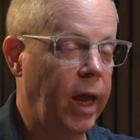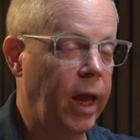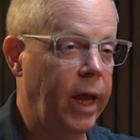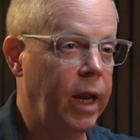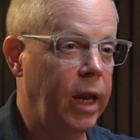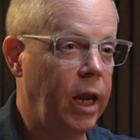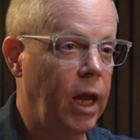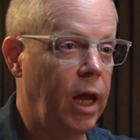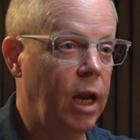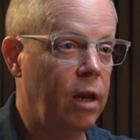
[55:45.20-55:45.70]

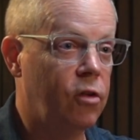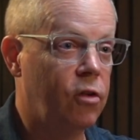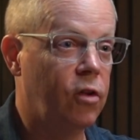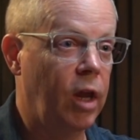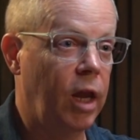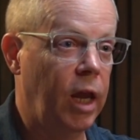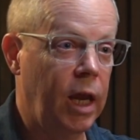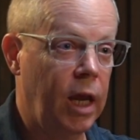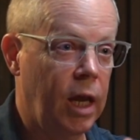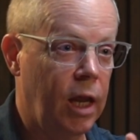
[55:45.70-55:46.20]
And
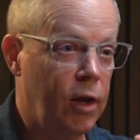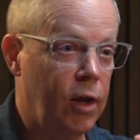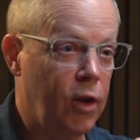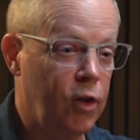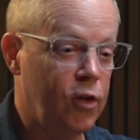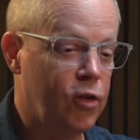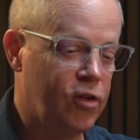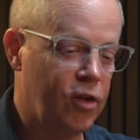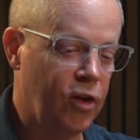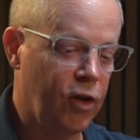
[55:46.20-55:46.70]

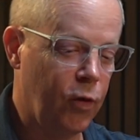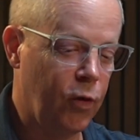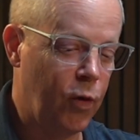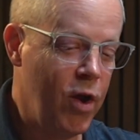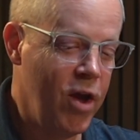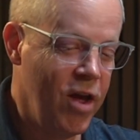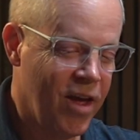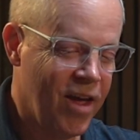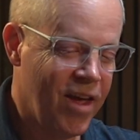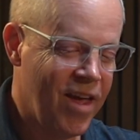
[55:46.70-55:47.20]
so
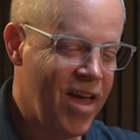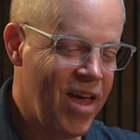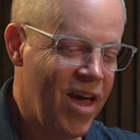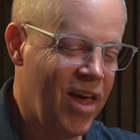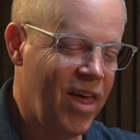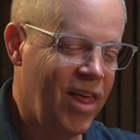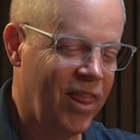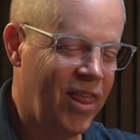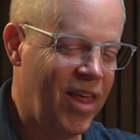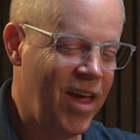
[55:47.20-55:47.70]

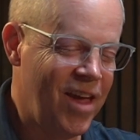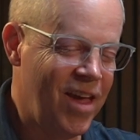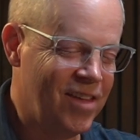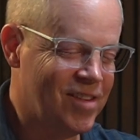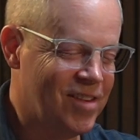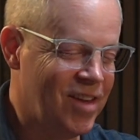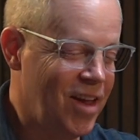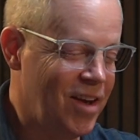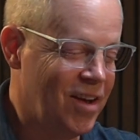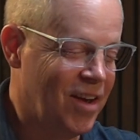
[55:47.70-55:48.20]
they
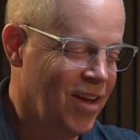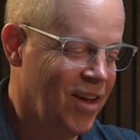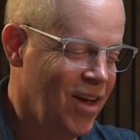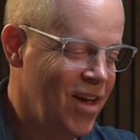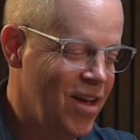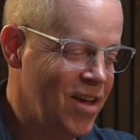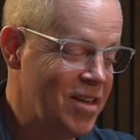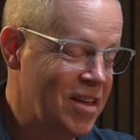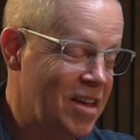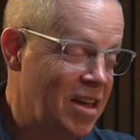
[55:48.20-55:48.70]
said,
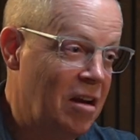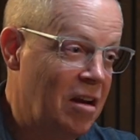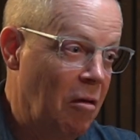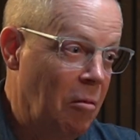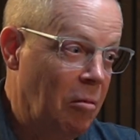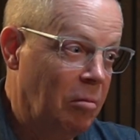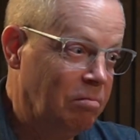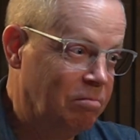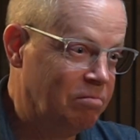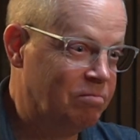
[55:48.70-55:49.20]

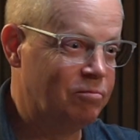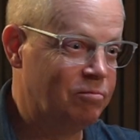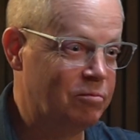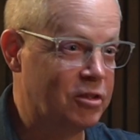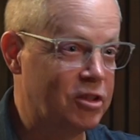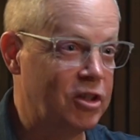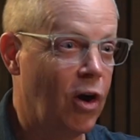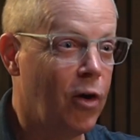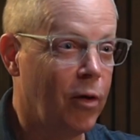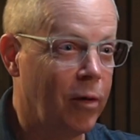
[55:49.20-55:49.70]

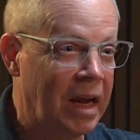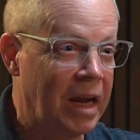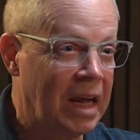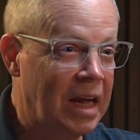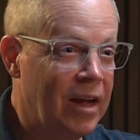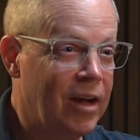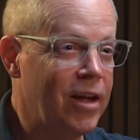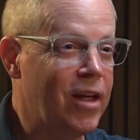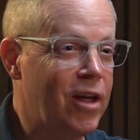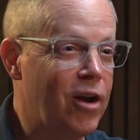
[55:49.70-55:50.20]
sorry,
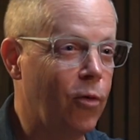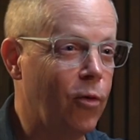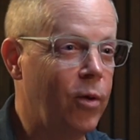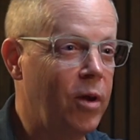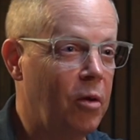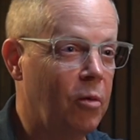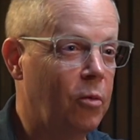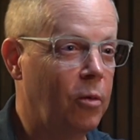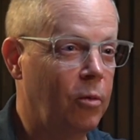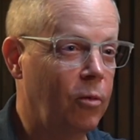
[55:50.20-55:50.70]

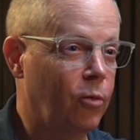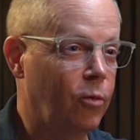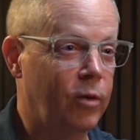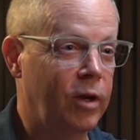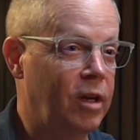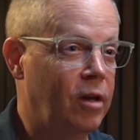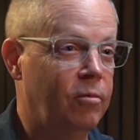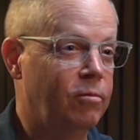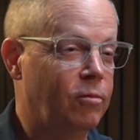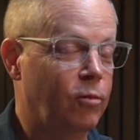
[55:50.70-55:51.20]

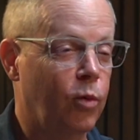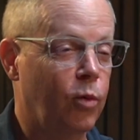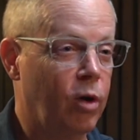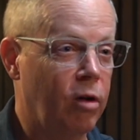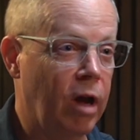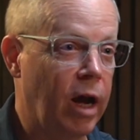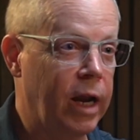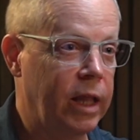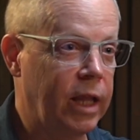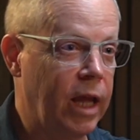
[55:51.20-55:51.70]
we're
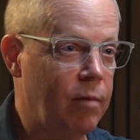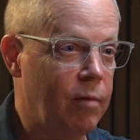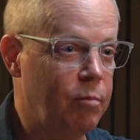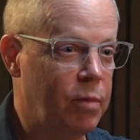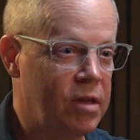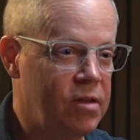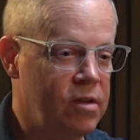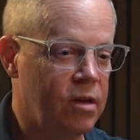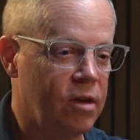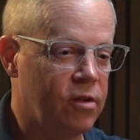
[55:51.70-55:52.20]
not in that
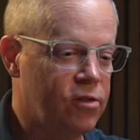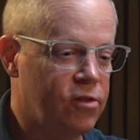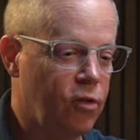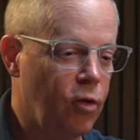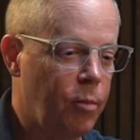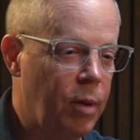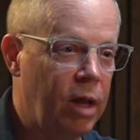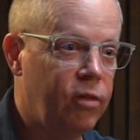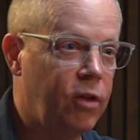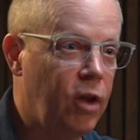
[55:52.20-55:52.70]
business. So
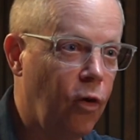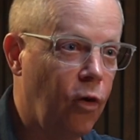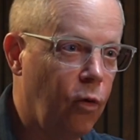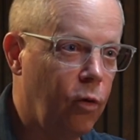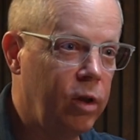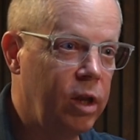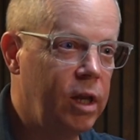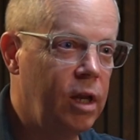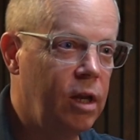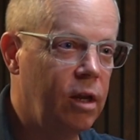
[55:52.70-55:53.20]
about the
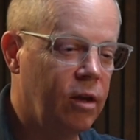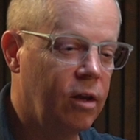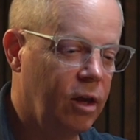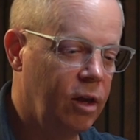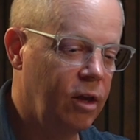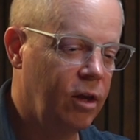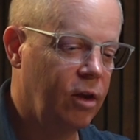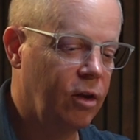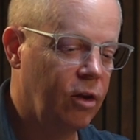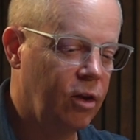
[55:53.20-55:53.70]
only
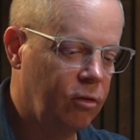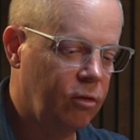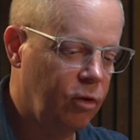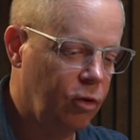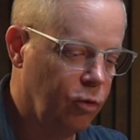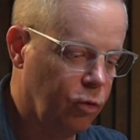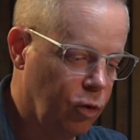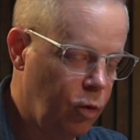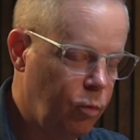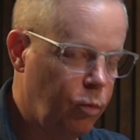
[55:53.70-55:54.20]

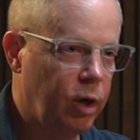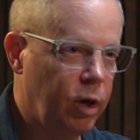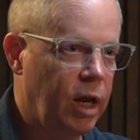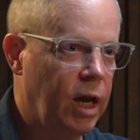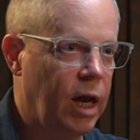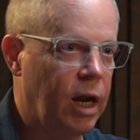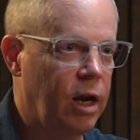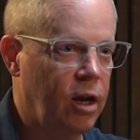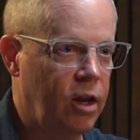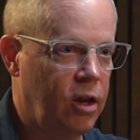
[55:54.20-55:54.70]
group we
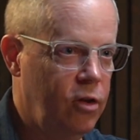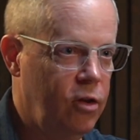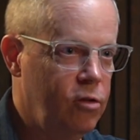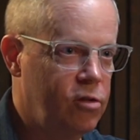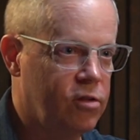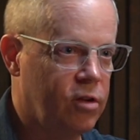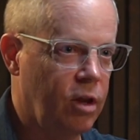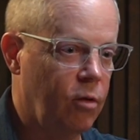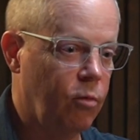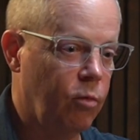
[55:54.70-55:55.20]
had in
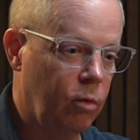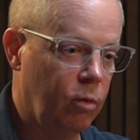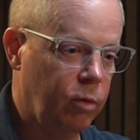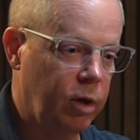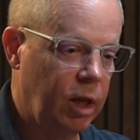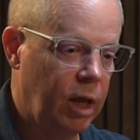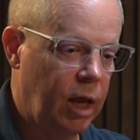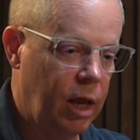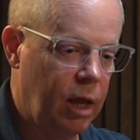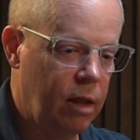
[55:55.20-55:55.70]
Houston when
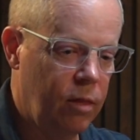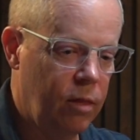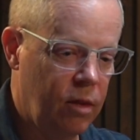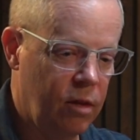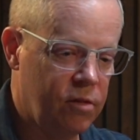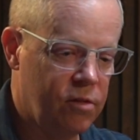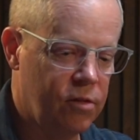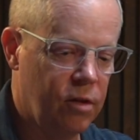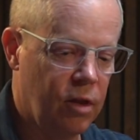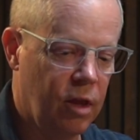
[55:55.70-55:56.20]
we had
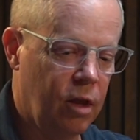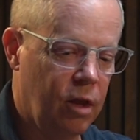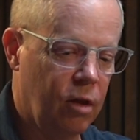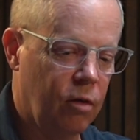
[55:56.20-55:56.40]
this